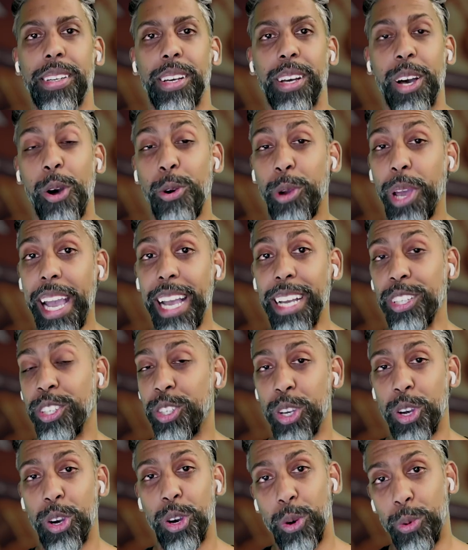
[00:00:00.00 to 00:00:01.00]
Okay,
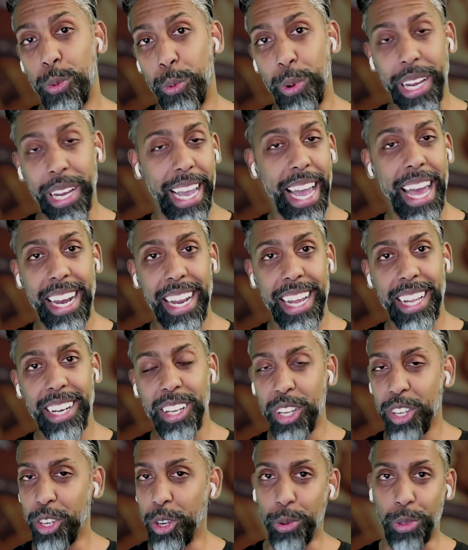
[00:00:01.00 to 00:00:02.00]
so we get
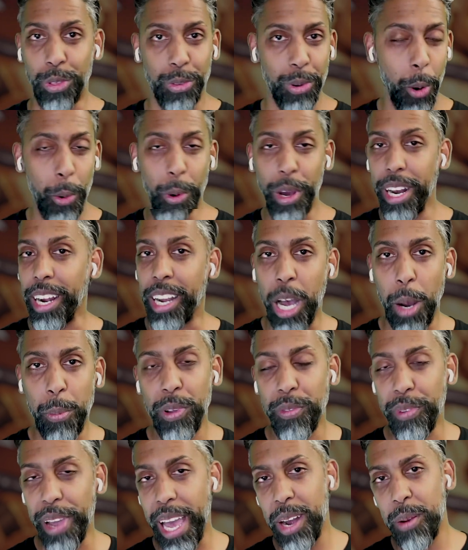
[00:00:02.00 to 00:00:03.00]
in, you throw in a
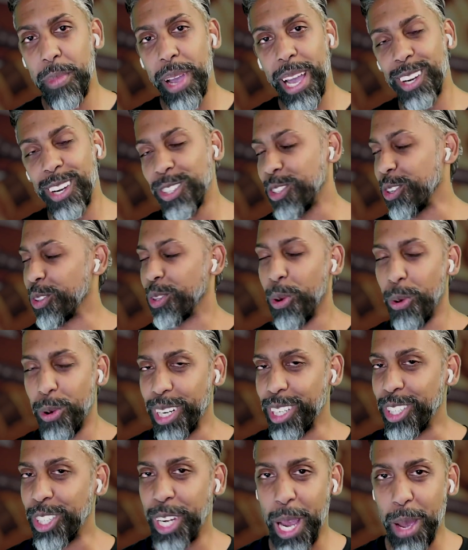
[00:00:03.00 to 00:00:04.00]
couple of animators, you throw
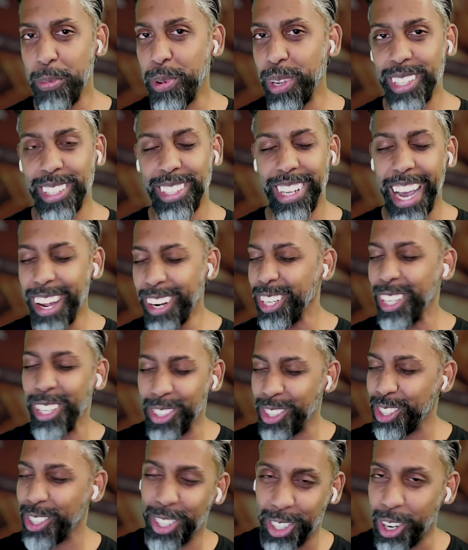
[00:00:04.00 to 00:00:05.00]
in a champion designer, you
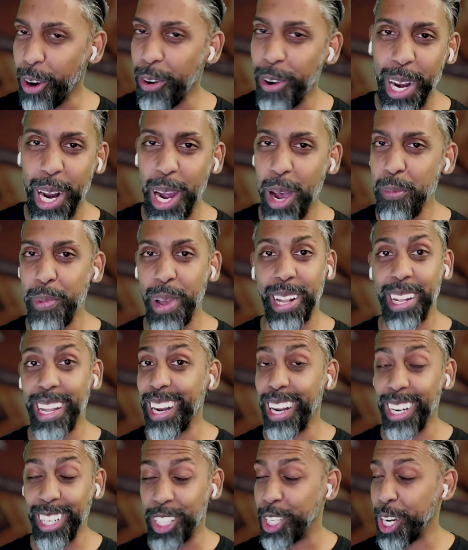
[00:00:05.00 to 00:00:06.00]
stir it up, and
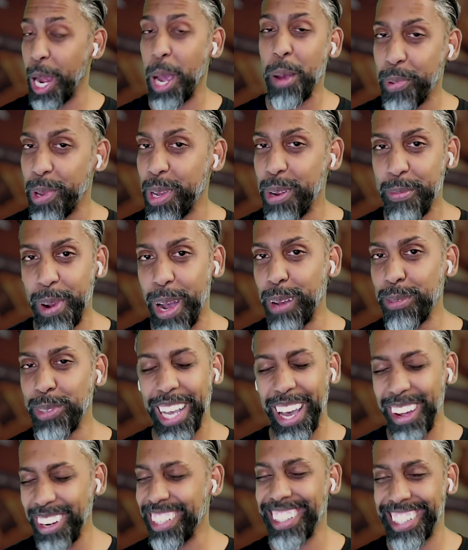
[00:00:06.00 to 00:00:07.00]
then a champion
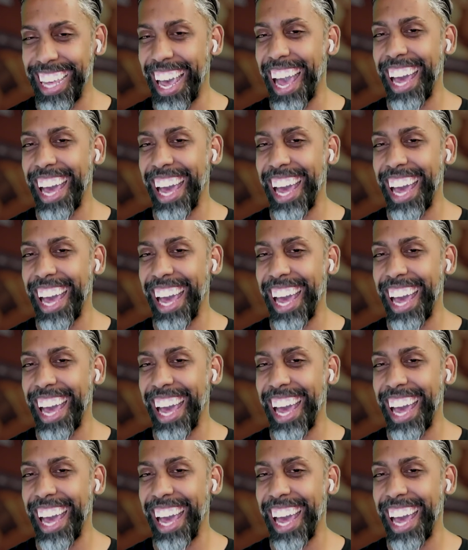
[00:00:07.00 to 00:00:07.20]
pops out? It's that